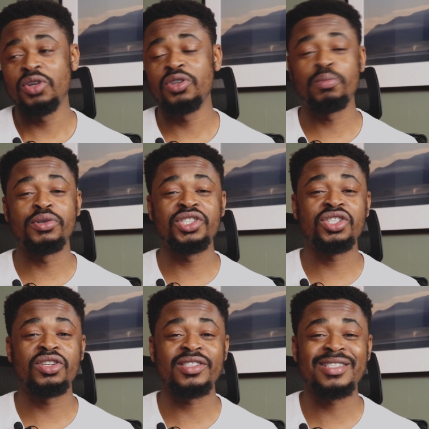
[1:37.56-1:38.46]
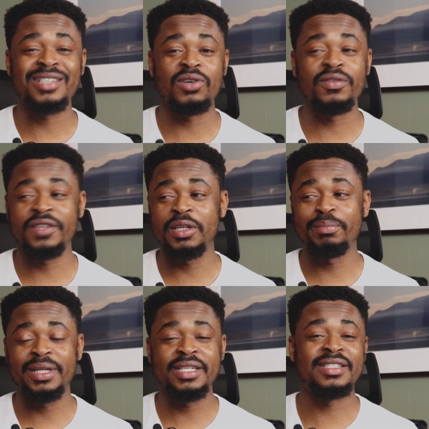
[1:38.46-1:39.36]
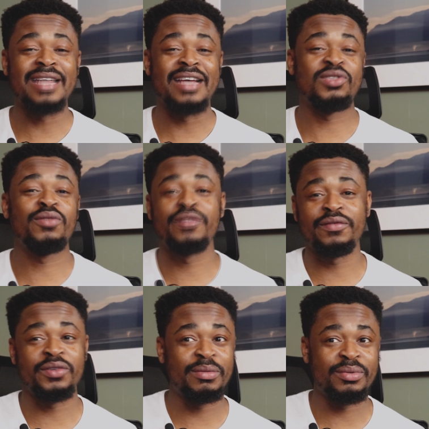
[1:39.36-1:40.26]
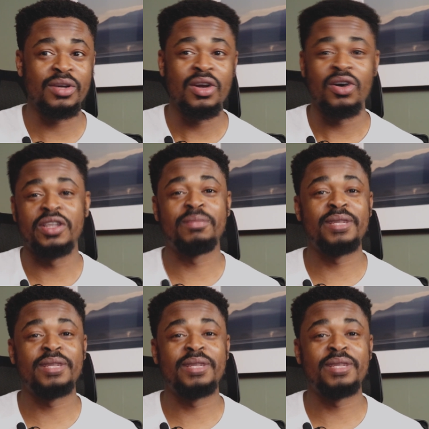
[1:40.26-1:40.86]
You don't want to position yourself in a place that's not favorable, or